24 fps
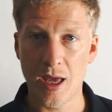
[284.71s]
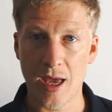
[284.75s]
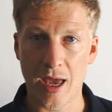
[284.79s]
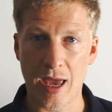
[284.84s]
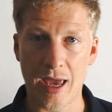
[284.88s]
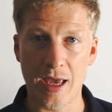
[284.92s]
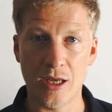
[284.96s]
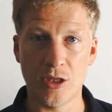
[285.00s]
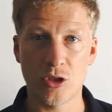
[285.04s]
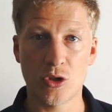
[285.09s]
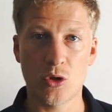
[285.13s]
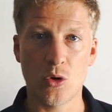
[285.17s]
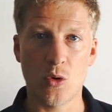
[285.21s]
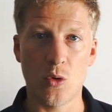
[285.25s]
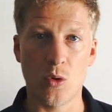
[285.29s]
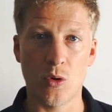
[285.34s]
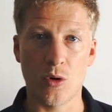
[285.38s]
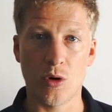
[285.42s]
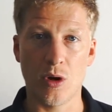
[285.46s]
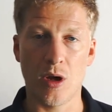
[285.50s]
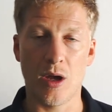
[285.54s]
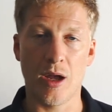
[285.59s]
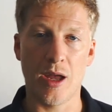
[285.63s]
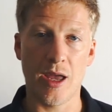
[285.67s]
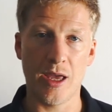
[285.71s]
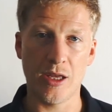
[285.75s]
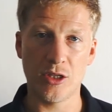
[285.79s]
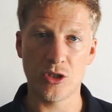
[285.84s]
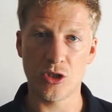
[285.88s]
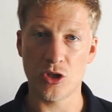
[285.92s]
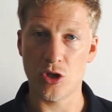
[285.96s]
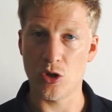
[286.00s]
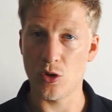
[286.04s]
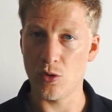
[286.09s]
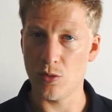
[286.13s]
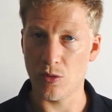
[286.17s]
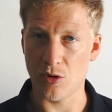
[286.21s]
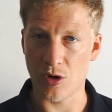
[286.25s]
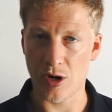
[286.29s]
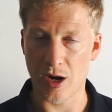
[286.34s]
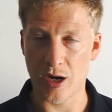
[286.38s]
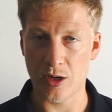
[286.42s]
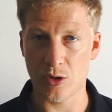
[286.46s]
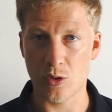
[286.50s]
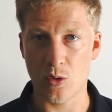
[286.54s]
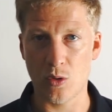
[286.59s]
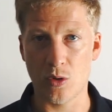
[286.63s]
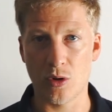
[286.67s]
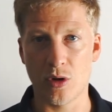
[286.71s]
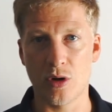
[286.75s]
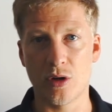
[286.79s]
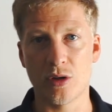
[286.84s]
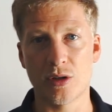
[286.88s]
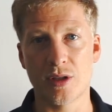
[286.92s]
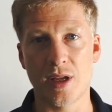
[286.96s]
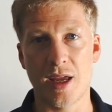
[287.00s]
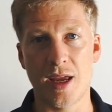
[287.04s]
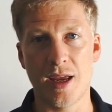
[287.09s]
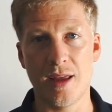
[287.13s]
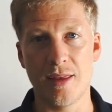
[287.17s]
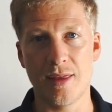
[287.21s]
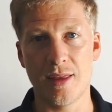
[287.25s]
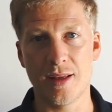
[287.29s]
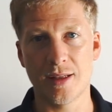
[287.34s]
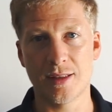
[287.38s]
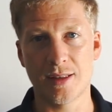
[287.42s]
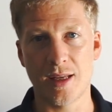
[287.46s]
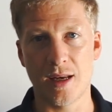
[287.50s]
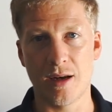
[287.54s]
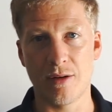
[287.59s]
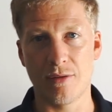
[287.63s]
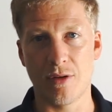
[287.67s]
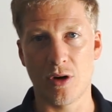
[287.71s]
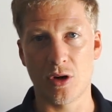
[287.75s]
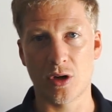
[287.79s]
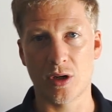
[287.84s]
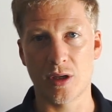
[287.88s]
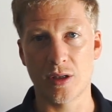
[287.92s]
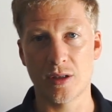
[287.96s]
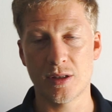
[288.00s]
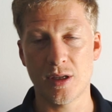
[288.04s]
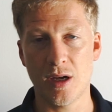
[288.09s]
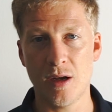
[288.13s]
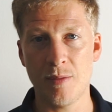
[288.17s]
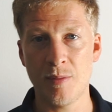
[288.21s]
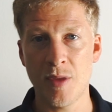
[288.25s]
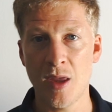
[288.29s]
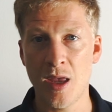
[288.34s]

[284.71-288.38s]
HQ uh, or headquarters in the state of Arkansas,